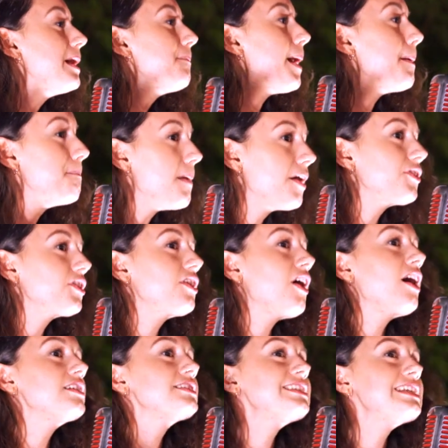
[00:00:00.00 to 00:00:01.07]
my mother
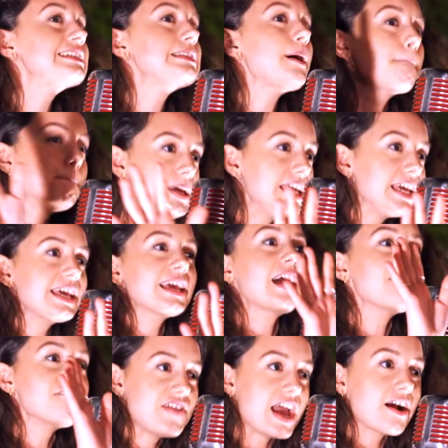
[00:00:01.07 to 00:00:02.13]
calls this
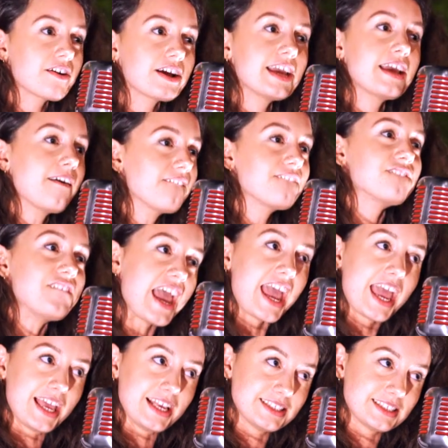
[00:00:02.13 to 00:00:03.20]
being very
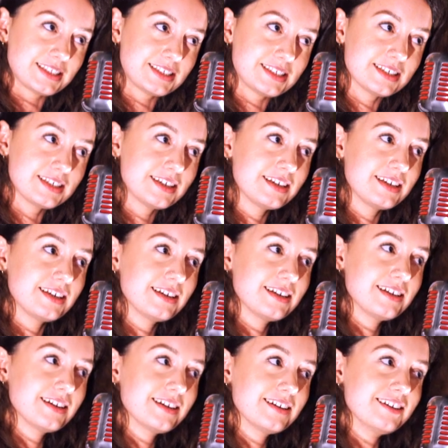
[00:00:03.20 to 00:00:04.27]
phased.
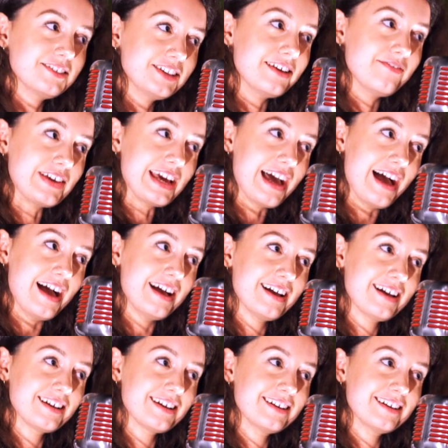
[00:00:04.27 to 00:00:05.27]
Olivia.